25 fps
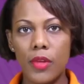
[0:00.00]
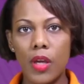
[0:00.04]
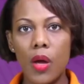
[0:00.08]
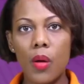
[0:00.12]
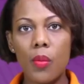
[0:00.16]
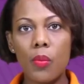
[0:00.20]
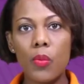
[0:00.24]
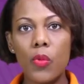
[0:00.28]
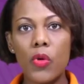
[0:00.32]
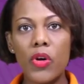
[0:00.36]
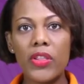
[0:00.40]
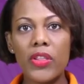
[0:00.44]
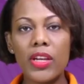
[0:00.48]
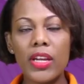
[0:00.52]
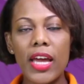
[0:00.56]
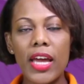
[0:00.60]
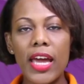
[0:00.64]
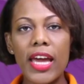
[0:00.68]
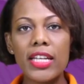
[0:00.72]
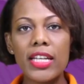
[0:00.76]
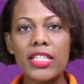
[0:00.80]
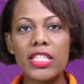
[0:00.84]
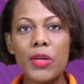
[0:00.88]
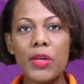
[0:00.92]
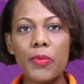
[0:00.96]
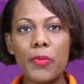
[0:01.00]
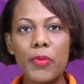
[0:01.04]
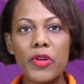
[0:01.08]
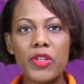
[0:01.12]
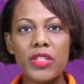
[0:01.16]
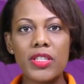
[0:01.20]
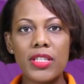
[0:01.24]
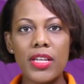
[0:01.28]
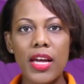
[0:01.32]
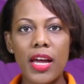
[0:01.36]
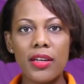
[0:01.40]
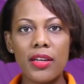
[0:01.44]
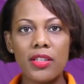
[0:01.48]
More than
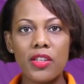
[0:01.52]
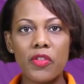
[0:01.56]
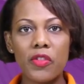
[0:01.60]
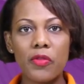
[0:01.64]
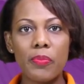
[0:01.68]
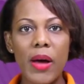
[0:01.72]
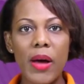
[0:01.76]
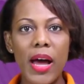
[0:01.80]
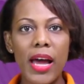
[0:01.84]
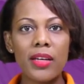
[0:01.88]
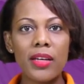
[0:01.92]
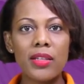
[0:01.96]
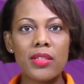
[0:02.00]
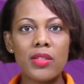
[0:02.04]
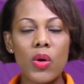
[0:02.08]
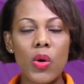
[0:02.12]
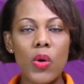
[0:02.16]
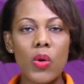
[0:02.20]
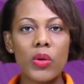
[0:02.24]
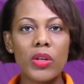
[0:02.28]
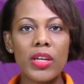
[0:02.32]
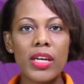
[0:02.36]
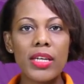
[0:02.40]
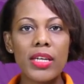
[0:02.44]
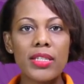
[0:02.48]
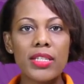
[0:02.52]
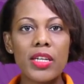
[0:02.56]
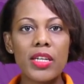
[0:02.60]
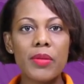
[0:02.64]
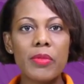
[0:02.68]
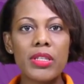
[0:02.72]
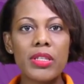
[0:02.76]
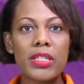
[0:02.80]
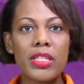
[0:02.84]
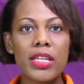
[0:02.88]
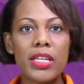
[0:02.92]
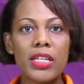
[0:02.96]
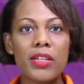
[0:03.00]
80% of Banks Holdings
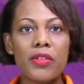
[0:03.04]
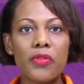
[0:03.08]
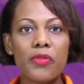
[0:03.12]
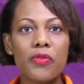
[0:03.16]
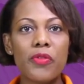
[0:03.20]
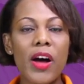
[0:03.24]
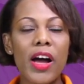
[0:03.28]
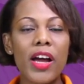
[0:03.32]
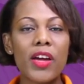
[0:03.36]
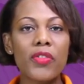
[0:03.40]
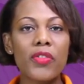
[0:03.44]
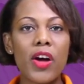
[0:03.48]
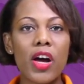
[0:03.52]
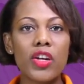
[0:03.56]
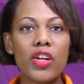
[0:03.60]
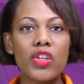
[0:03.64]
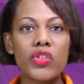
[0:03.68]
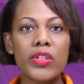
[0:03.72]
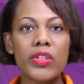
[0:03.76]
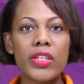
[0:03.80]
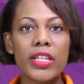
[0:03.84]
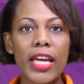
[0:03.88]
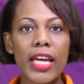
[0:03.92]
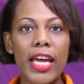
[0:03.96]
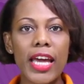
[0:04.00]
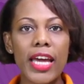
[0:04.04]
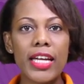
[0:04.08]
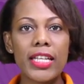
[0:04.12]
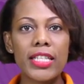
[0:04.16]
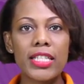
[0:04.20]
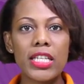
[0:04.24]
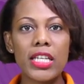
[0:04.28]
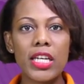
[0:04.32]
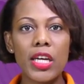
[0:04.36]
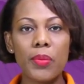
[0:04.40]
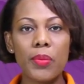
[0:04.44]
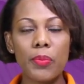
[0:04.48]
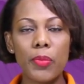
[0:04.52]
Limited
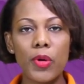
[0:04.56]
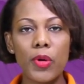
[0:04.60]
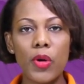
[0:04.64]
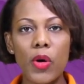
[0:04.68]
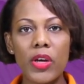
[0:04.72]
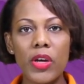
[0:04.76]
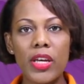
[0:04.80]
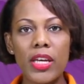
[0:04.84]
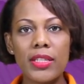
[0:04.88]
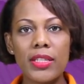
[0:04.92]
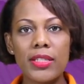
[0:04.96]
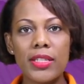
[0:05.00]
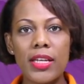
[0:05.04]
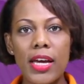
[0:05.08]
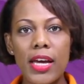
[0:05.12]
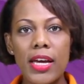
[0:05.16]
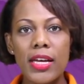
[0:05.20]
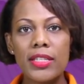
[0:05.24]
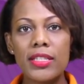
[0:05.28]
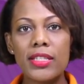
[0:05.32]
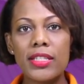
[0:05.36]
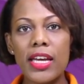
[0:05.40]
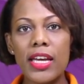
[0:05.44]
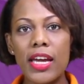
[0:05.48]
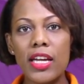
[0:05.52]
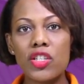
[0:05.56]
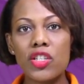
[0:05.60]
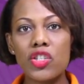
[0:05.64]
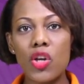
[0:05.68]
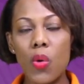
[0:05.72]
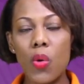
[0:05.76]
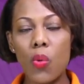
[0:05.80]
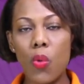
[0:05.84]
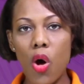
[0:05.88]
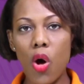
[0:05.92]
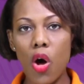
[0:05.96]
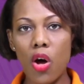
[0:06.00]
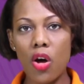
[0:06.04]
580 employees staged
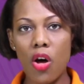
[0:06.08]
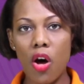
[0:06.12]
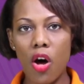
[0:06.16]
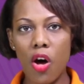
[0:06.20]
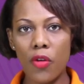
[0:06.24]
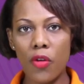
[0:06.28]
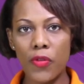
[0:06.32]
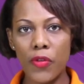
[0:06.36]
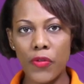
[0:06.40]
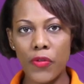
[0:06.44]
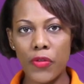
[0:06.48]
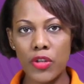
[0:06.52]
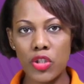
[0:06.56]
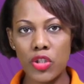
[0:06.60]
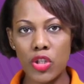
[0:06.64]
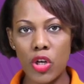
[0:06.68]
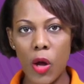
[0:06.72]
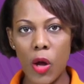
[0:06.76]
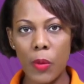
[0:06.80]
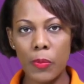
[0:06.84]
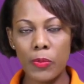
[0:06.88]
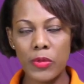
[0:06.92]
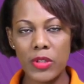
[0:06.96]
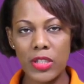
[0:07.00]
a walk-off of the job